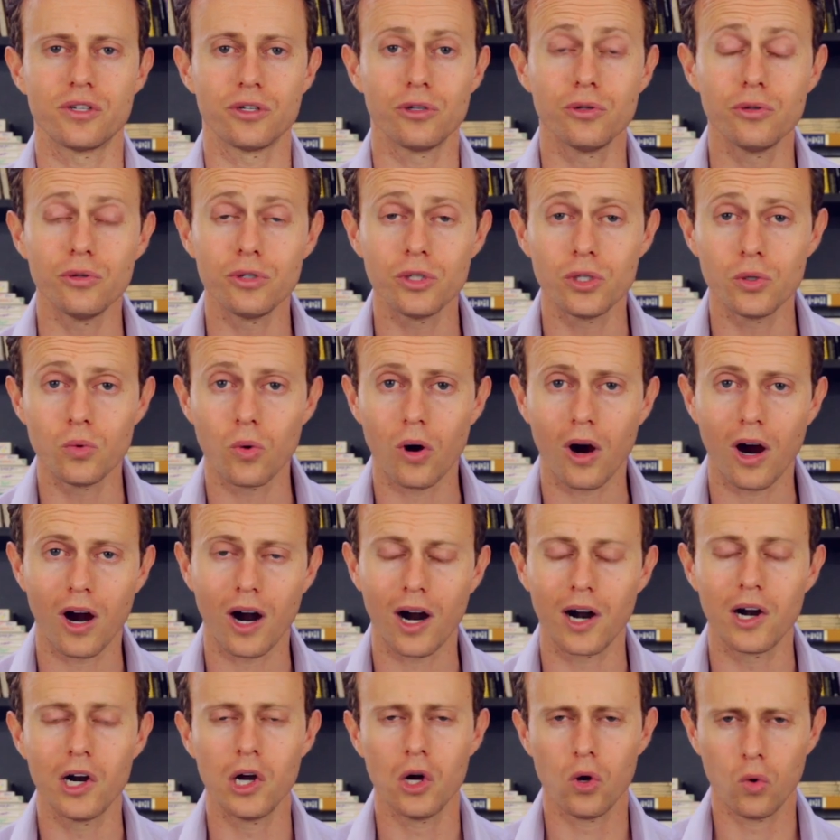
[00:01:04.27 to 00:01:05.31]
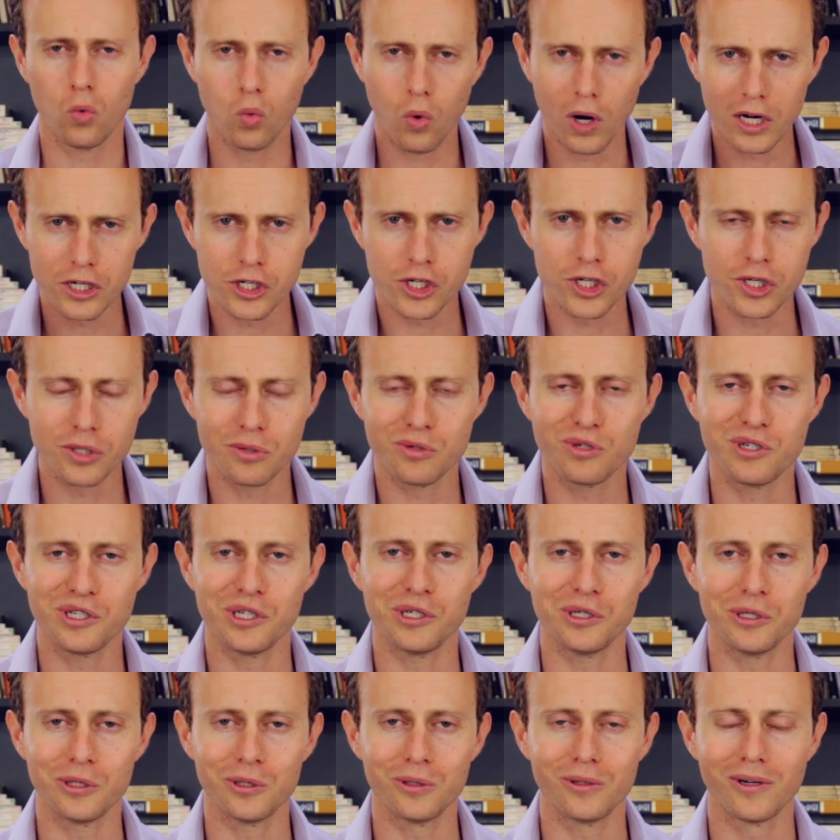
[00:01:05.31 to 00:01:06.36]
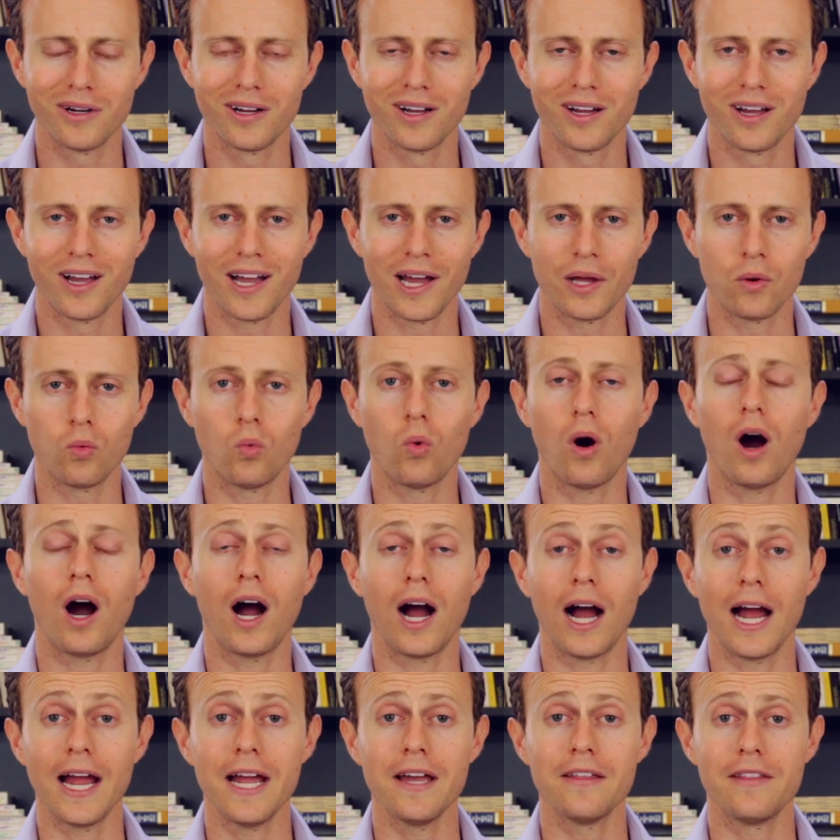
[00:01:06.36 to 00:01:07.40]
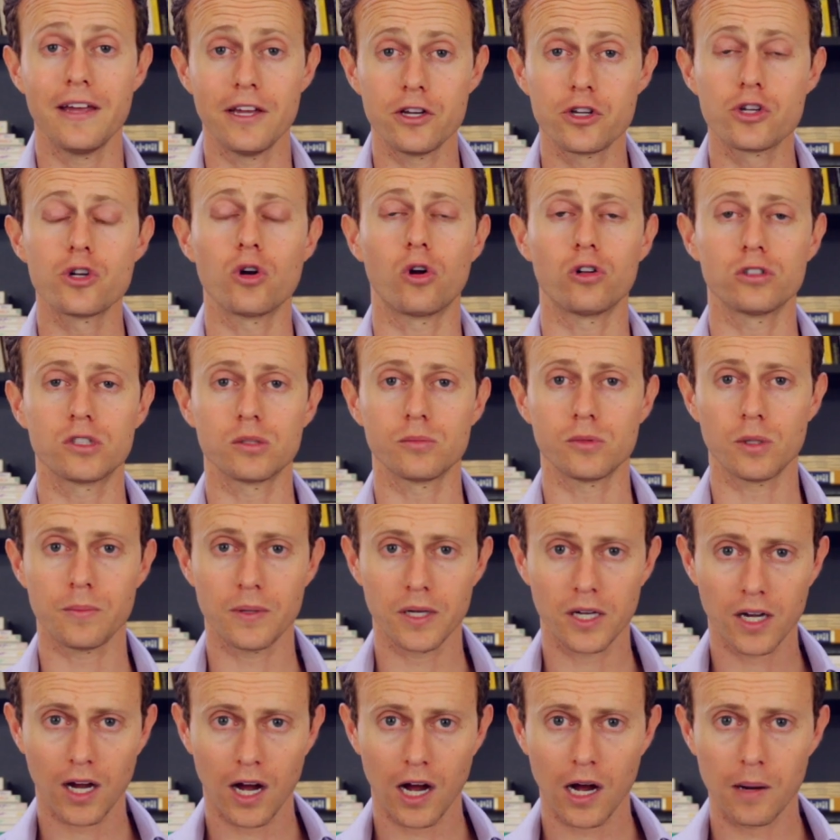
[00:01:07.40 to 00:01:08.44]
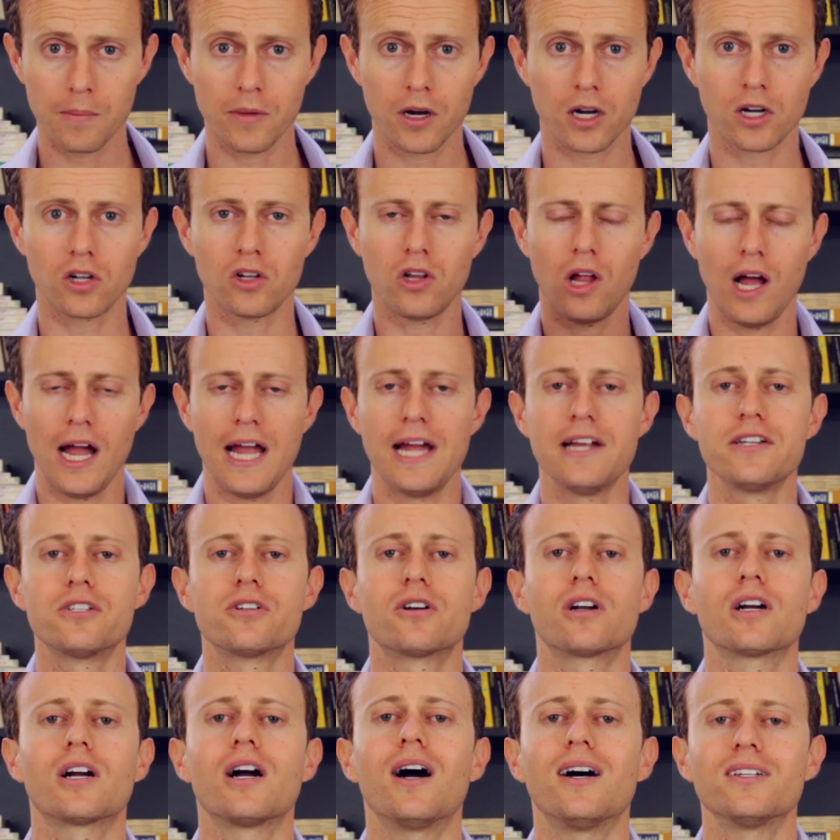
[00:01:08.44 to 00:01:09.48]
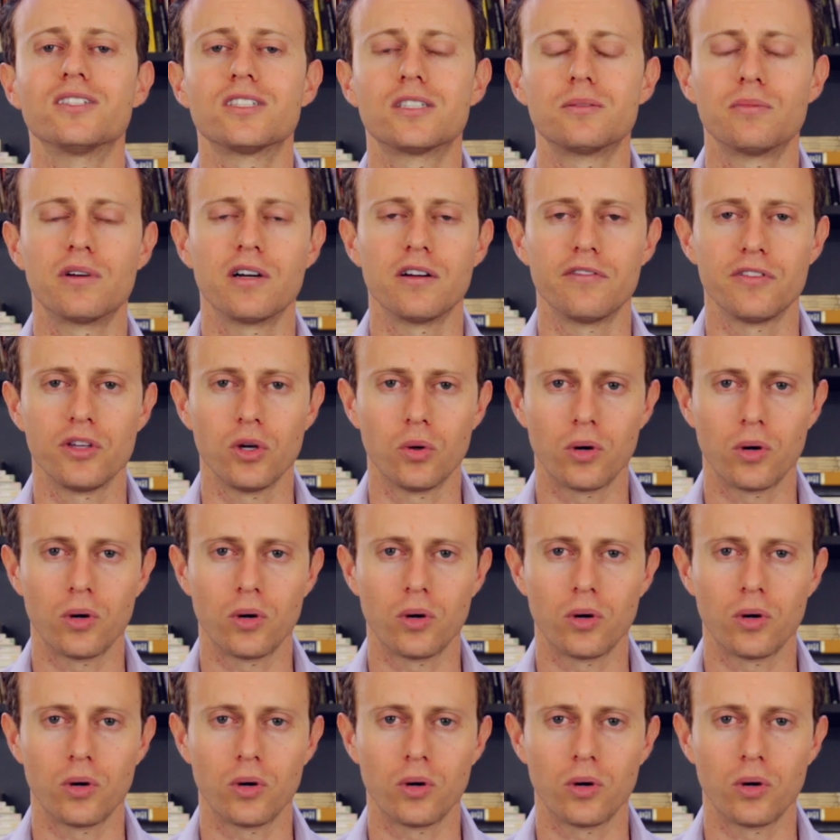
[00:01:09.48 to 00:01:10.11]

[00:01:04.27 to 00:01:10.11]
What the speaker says: to who you are, what you do, and why they should ultimately become a client or a customer of